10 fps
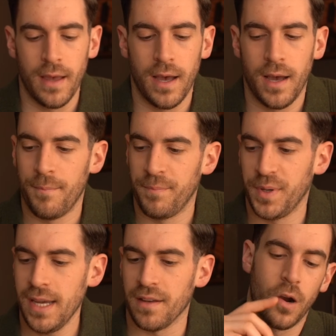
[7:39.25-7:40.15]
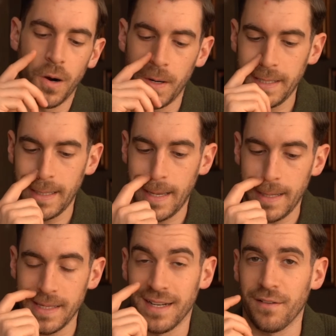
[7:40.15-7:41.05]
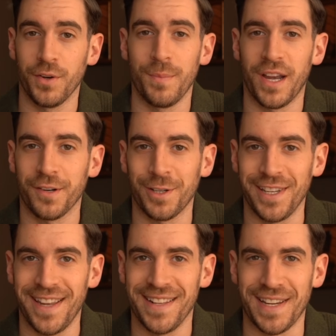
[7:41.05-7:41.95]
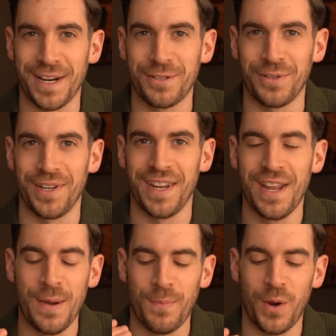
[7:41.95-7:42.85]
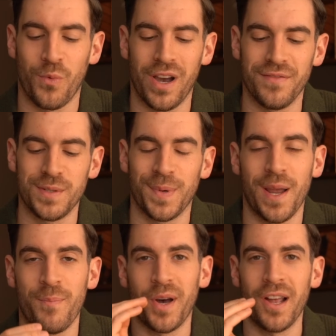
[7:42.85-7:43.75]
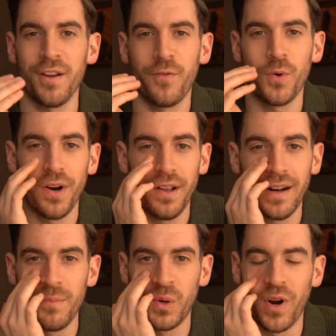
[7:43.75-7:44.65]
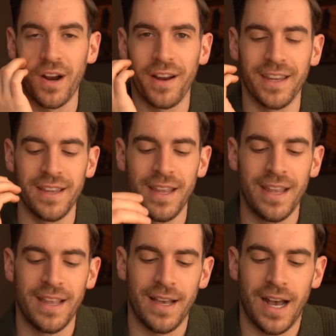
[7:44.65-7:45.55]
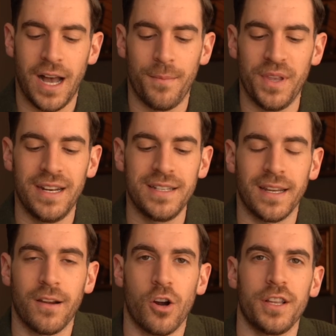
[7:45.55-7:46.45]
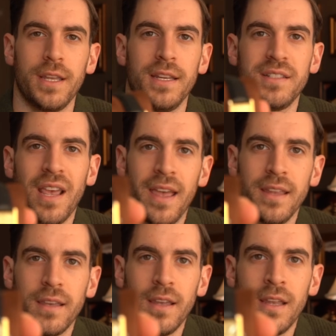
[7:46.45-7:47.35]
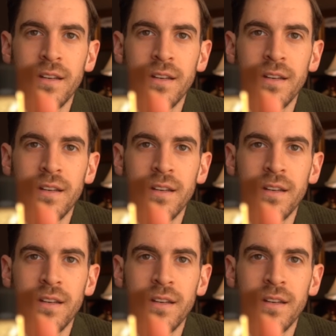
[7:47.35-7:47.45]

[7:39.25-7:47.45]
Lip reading: But yeah, Cartier, it's not really my Cartier, it's actually my wife's, but I bought it for her and I've been wearing it. It is a Cartier Tank.